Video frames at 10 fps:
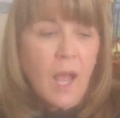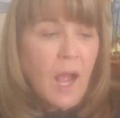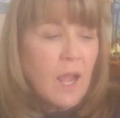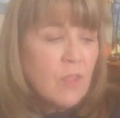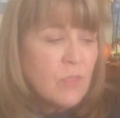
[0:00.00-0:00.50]

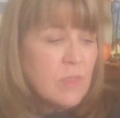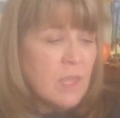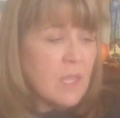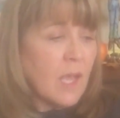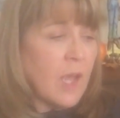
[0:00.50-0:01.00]
I
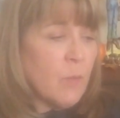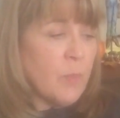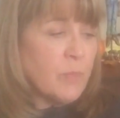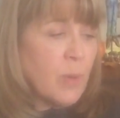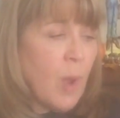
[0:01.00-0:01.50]
think I
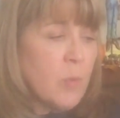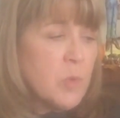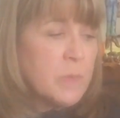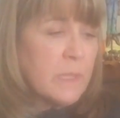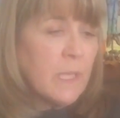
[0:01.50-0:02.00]
will
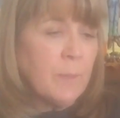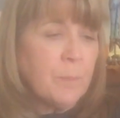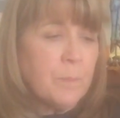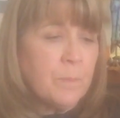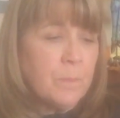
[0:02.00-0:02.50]
probably
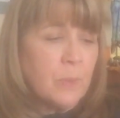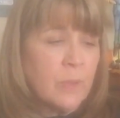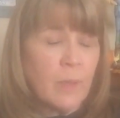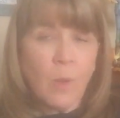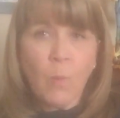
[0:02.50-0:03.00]

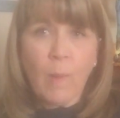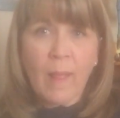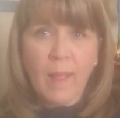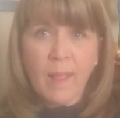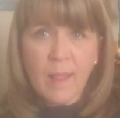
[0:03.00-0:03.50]
put
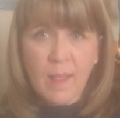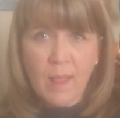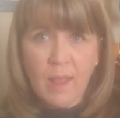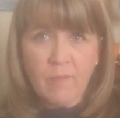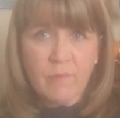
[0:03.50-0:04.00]
away
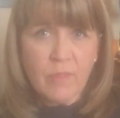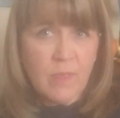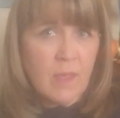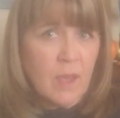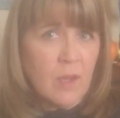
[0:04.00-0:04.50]

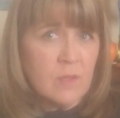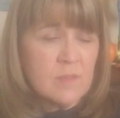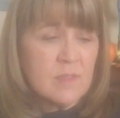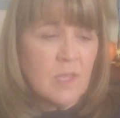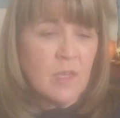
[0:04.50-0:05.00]
everything
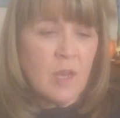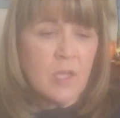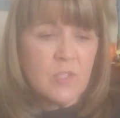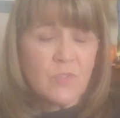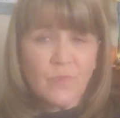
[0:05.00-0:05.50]
else and
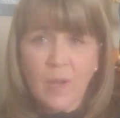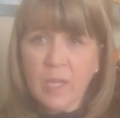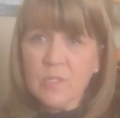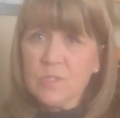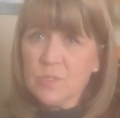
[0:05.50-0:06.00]
not
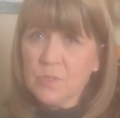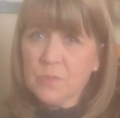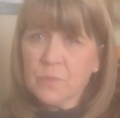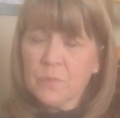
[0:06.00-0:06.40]
try to